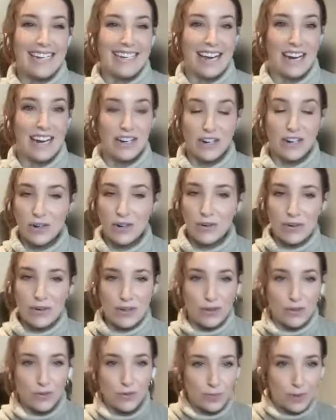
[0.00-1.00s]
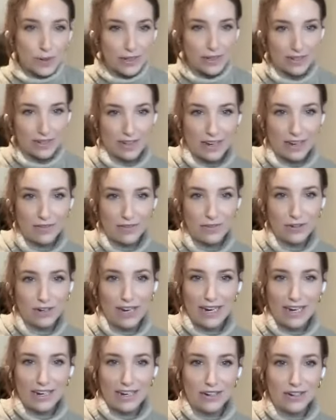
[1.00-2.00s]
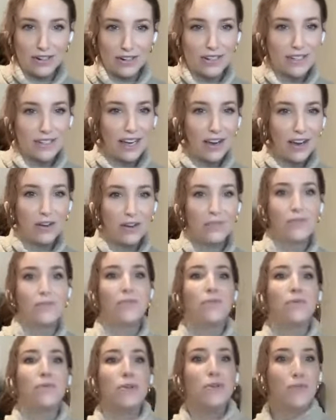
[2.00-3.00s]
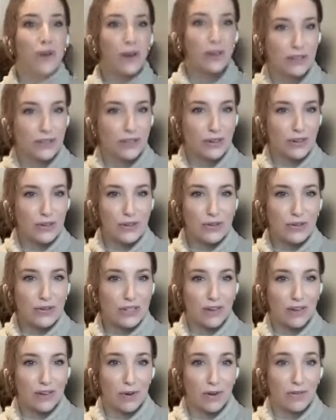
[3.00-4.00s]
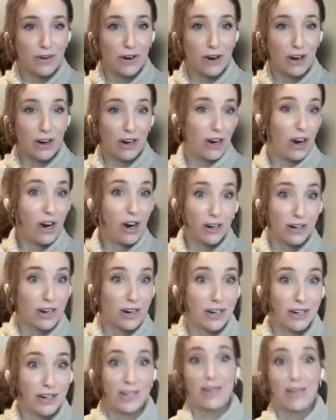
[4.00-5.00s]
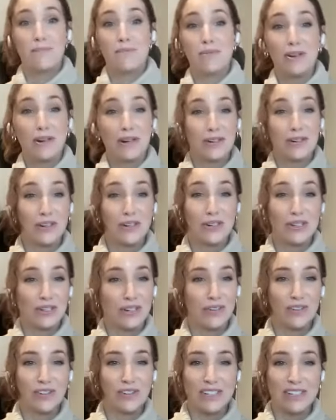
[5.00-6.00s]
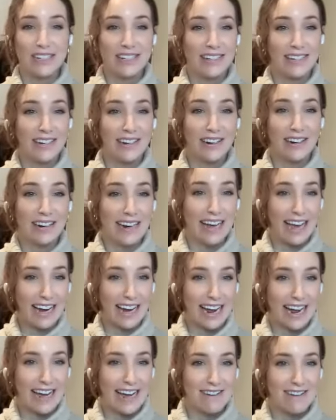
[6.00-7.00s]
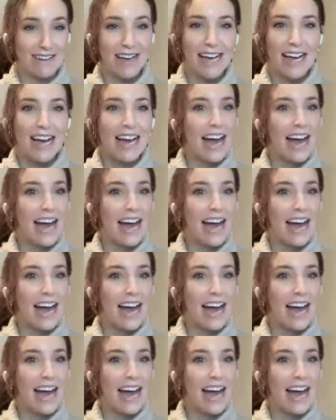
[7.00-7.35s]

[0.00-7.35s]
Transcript: And I know you've built a lot of training yourself. We've also used some of our content production services here at EdApp.